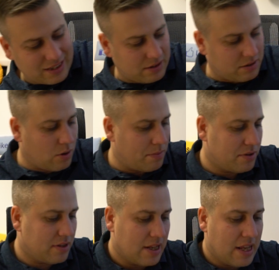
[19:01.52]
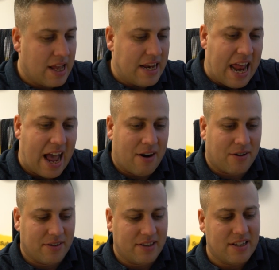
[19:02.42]
Whoops.
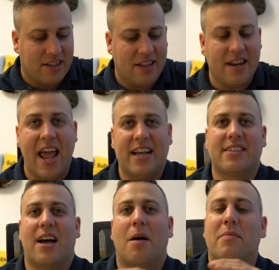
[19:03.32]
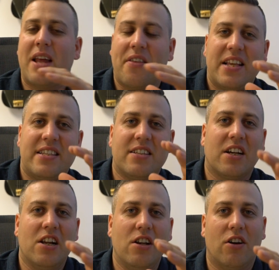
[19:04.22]
Now, next up. Now this is
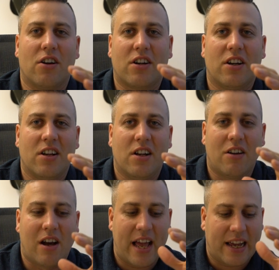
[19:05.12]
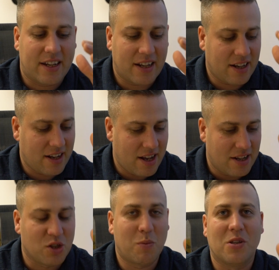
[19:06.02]
going to look like
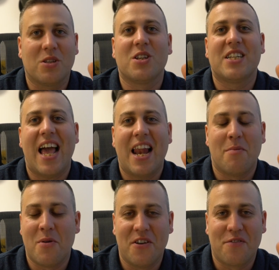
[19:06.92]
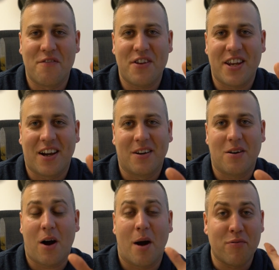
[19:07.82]
a sponsored element of the video.
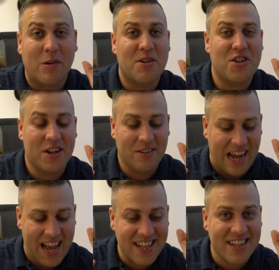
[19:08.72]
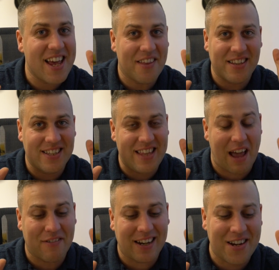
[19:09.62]
I promise you, hands in the air, this is
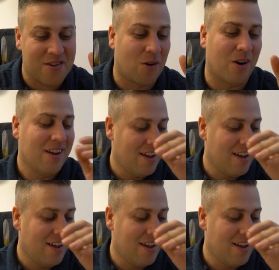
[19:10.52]
definitely not